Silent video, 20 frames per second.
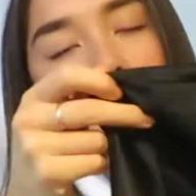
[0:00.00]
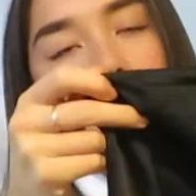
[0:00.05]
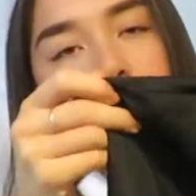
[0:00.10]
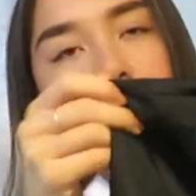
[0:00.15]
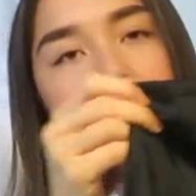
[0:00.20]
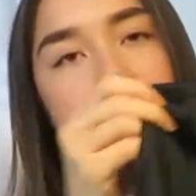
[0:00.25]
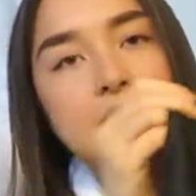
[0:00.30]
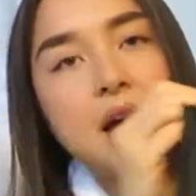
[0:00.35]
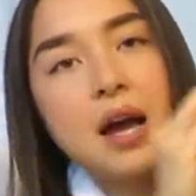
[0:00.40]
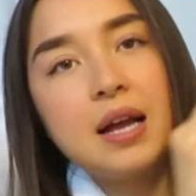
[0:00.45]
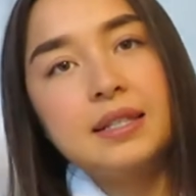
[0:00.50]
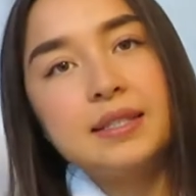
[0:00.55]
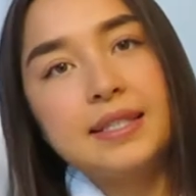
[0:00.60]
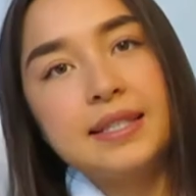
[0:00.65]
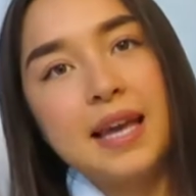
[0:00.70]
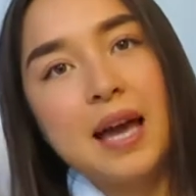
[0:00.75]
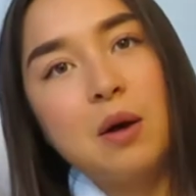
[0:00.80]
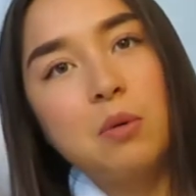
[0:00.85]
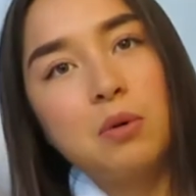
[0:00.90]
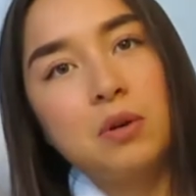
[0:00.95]
I've been dying to
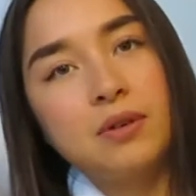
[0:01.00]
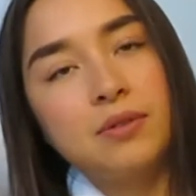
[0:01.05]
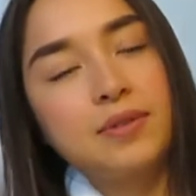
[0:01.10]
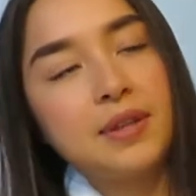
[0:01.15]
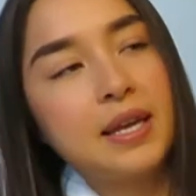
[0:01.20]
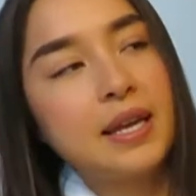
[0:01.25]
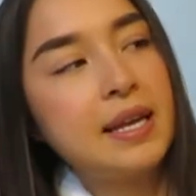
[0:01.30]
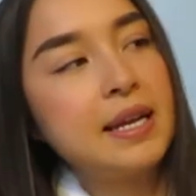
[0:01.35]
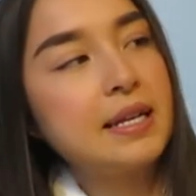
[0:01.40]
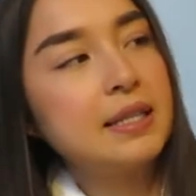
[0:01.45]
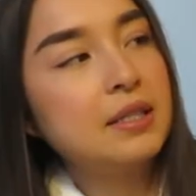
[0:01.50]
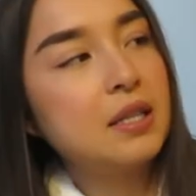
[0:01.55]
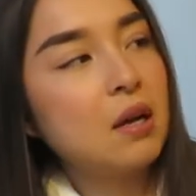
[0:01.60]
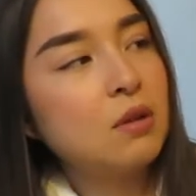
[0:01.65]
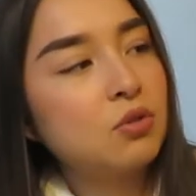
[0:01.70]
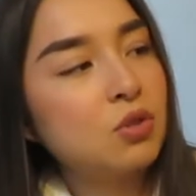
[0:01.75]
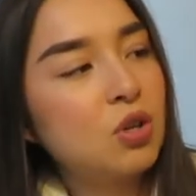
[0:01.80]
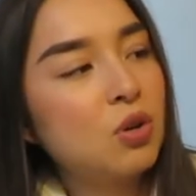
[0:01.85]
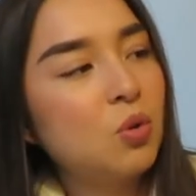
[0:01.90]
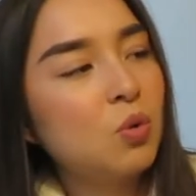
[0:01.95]
get one of these. I
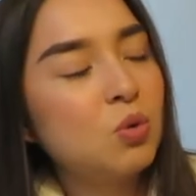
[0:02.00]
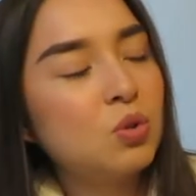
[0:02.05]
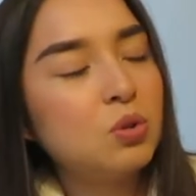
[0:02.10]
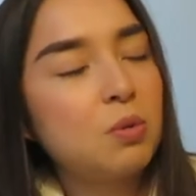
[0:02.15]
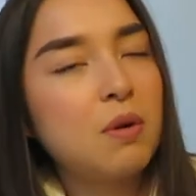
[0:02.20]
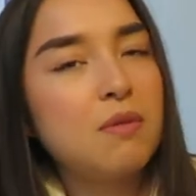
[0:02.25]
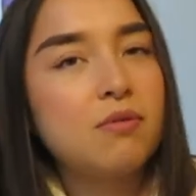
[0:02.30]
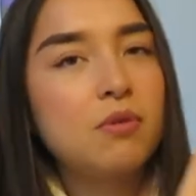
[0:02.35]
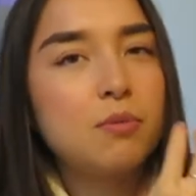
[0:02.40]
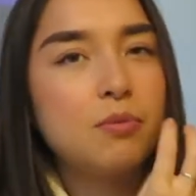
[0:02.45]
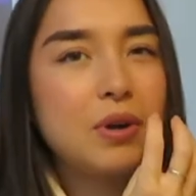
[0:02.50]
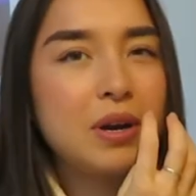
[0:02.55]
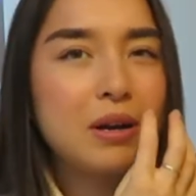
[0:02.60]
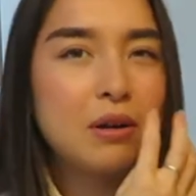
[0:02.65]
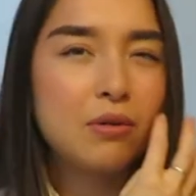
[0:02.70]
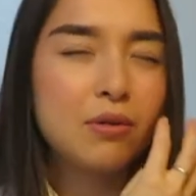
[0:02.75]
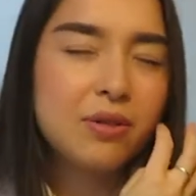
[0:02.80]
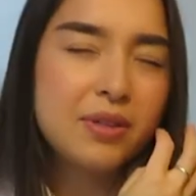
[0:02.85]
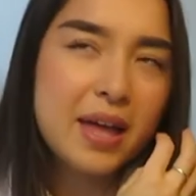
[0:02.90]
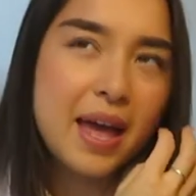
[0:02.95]
was going to order one from Pretty
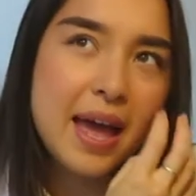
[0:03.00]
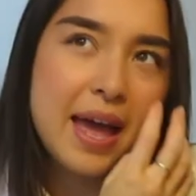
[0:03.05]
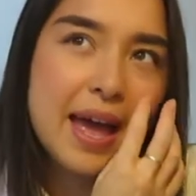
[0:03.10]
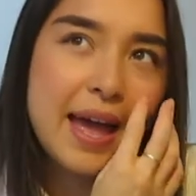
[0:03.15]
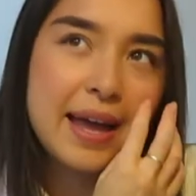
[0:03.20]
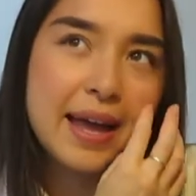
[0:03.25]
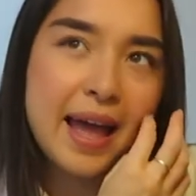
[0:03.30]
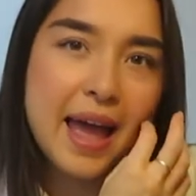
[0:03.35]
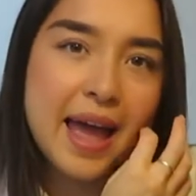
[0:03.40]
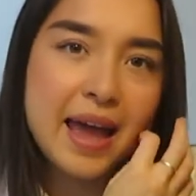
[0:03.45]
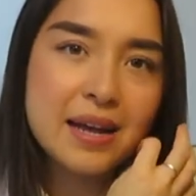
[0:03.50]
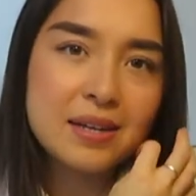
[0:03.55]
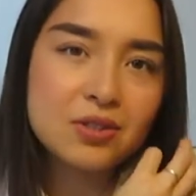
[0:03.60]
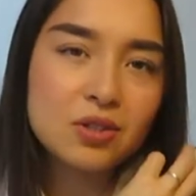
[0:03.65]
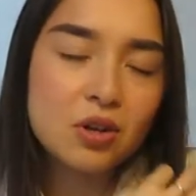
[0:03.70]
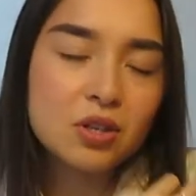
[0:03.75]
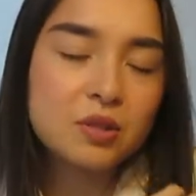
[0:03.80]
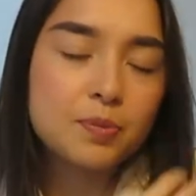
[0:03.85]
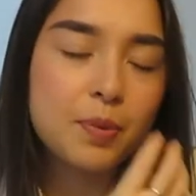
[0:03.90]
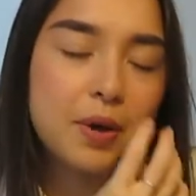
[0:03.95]
Little Thing,
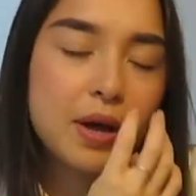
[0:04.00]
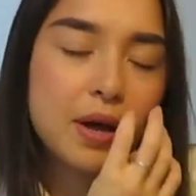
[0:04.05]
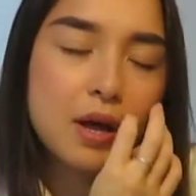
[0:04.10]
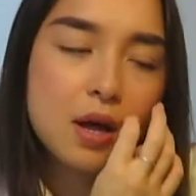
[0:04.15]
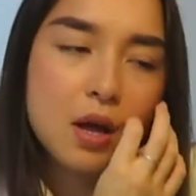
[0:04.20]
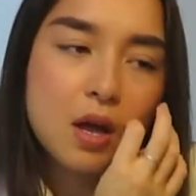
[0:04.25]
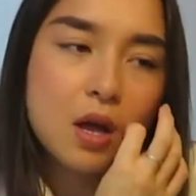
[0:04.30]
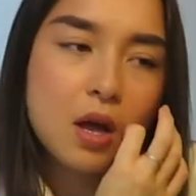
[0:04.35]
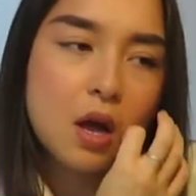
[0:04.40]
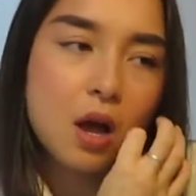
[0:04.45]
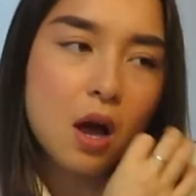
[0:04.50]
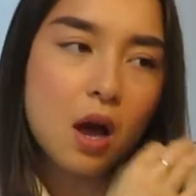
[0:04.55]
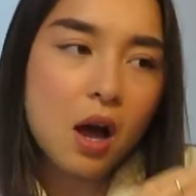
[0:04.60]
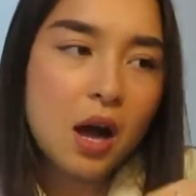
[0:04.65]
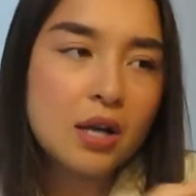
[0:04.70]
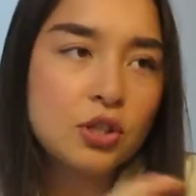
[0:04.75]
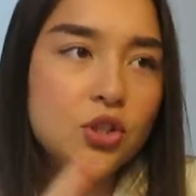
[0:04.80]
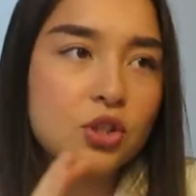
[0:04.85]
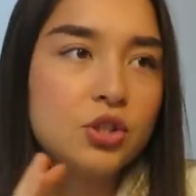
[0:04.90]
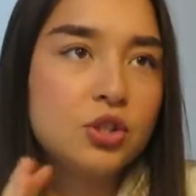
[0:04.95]
ASOS, but
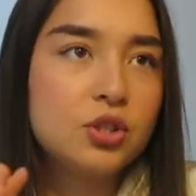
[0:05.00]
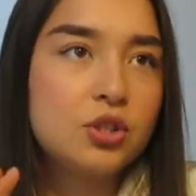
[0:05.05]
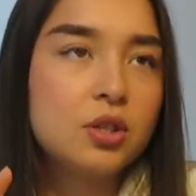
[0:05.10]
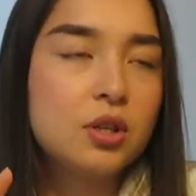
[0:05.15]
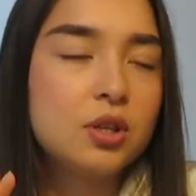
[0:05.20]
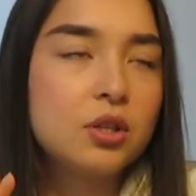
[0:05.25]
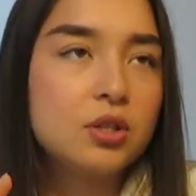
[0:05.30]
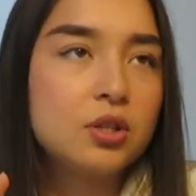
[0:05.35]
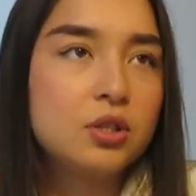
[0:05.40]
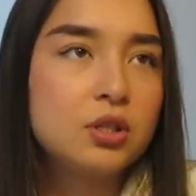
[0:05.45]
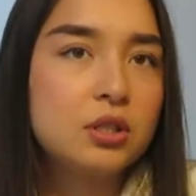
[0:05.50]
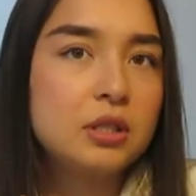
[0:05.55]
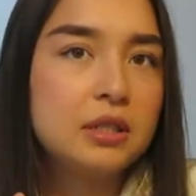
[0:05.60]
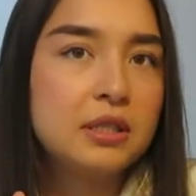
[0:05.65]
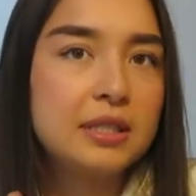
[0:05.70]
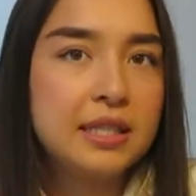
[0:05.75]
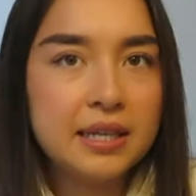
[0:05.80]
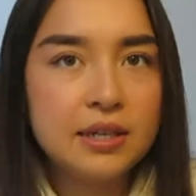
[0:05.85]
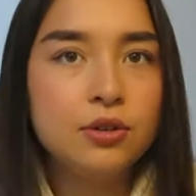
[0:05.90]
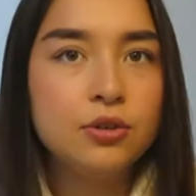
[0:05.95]
I just
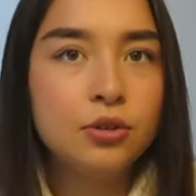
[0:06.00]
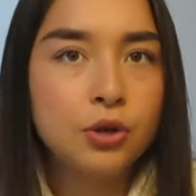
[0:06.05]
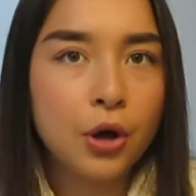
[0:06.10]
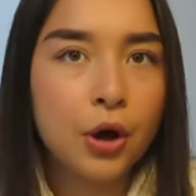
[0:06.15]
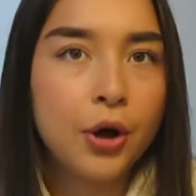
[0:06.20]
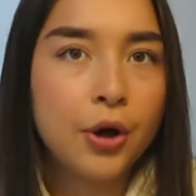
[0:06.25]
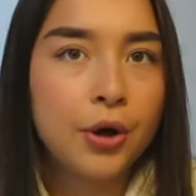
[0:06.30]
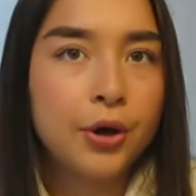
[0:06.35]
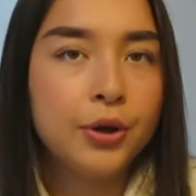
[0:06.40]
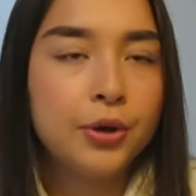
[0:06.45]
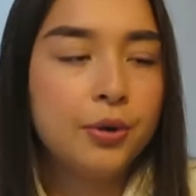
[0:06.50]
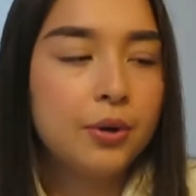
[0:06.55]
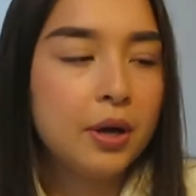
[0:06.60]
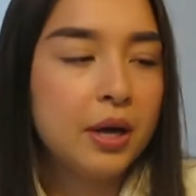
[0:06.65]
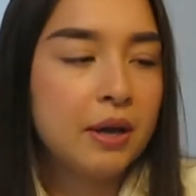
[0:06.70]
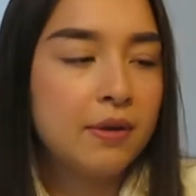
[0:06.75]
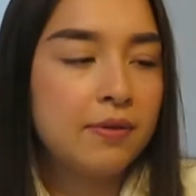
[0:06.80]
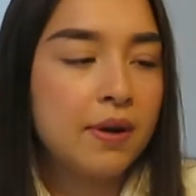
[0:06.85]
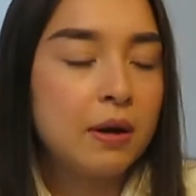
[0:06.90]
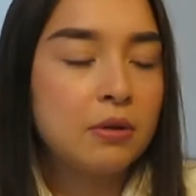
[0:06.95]
didn't know
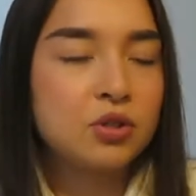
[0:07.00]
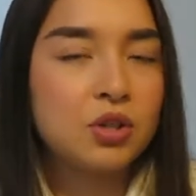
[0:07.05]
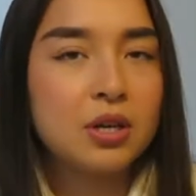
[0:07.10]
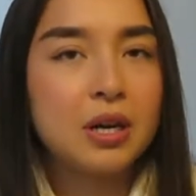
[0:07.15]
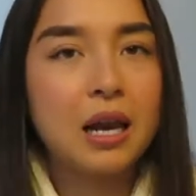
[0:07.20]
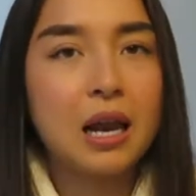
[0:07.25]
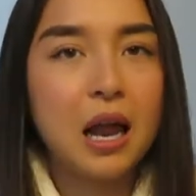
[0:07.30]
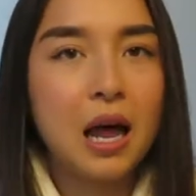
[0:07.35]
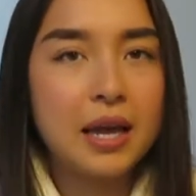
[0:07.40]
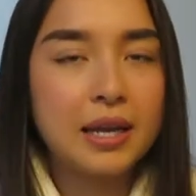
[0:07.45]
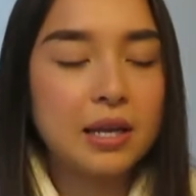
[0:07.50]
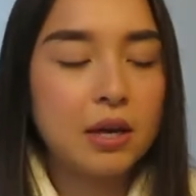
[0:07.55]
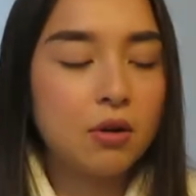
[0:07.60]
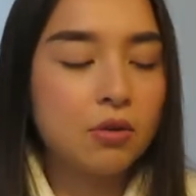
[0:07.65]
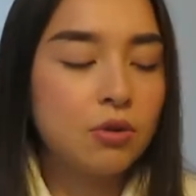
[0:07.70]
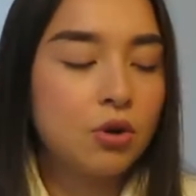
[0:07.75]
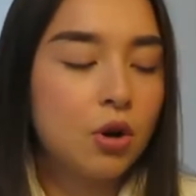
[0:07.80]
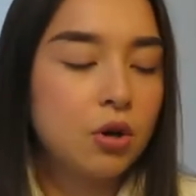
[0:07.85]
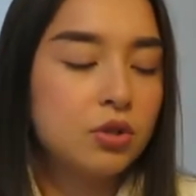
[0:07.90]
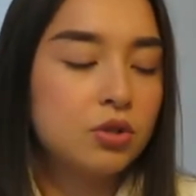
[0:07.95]
if I was going to like it
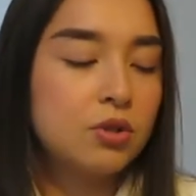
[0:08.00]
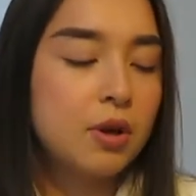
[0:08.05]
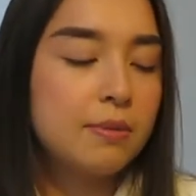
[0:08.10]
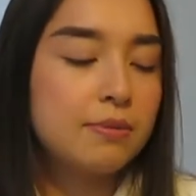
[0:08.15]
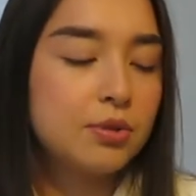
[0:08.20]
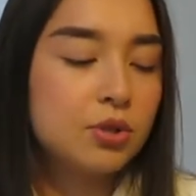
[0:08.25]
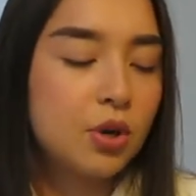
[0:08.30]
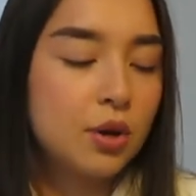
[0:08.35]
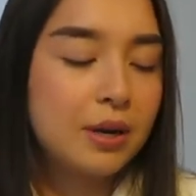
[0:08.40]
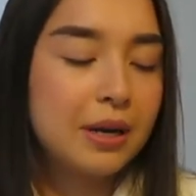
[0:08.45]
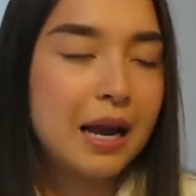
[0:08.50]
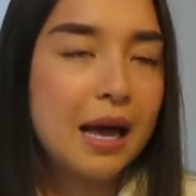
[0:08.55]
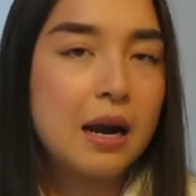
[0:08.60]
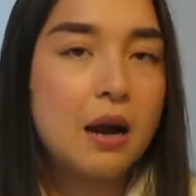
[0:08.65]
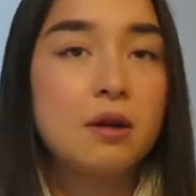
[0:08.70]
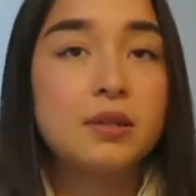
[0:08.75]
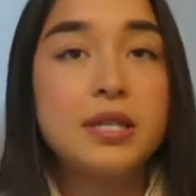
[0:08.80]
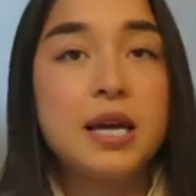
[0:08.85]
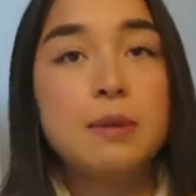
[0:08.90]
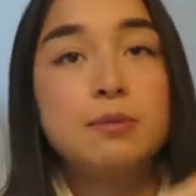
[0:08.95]
or not. So I'm so glad
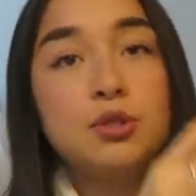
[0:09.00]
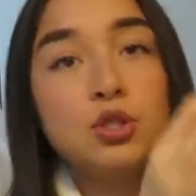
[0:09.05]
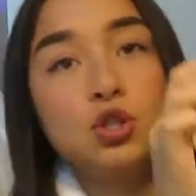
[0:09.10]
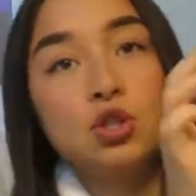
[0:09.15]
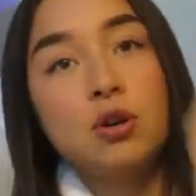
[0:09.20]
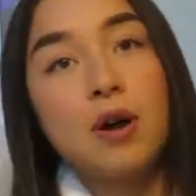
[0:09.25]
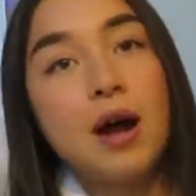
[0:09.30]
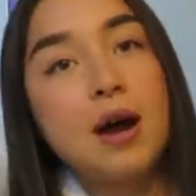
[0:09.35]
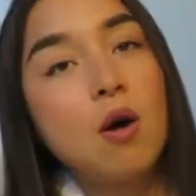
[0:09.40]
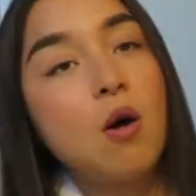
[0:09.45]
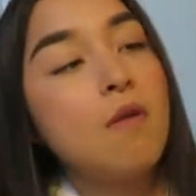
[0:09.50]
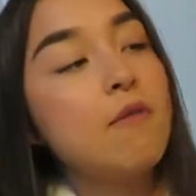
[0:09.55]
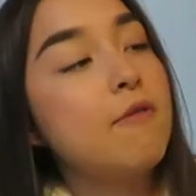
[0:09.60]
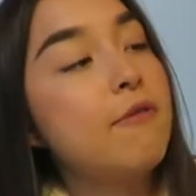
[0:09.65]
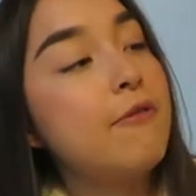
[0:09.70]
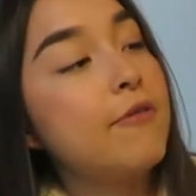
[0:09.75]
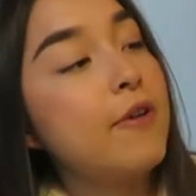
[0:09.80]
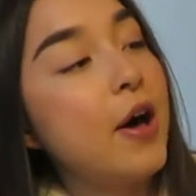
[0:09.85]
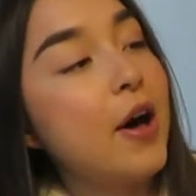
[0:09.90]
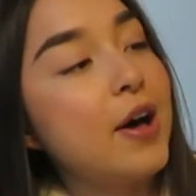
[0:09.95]
I was able to try it on
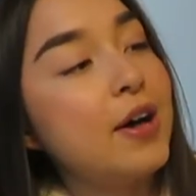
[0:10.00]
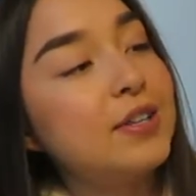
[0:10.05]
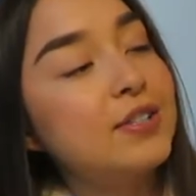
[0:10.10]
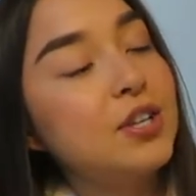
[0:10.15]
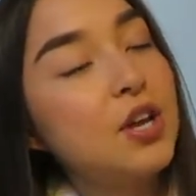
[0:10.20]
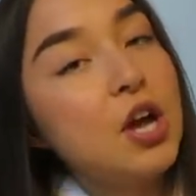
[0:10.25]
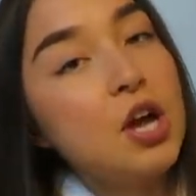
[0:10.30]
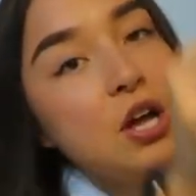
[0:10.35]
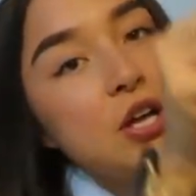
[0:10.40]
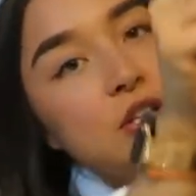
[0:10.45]
first.